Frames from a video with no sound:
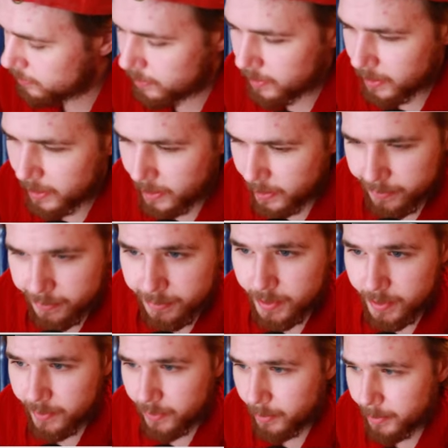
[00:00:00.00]
Yeah,
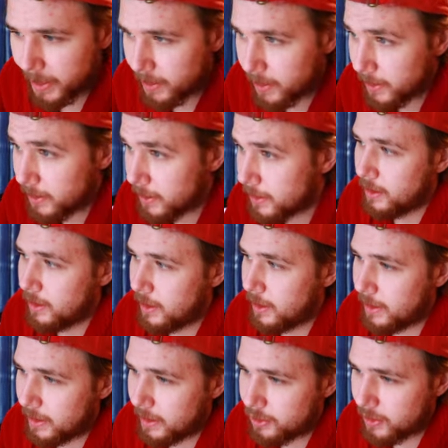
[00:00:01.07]
never a bad idea.
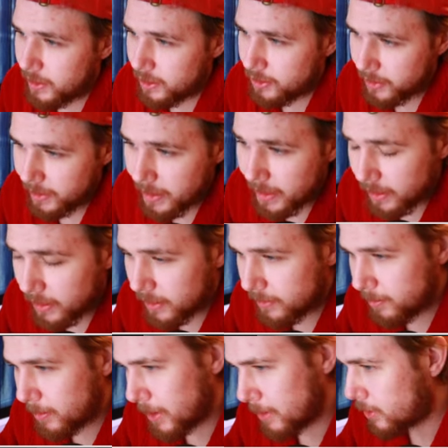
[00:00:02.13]
And then I try to trade that off,
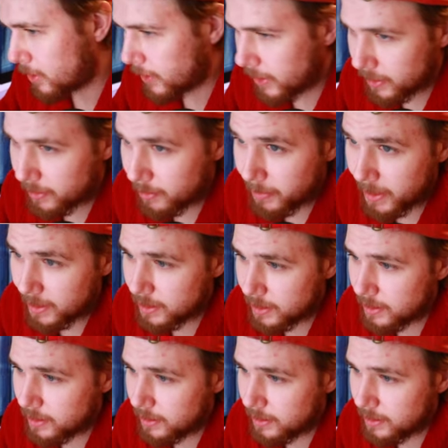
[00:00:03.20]
but probably not the best.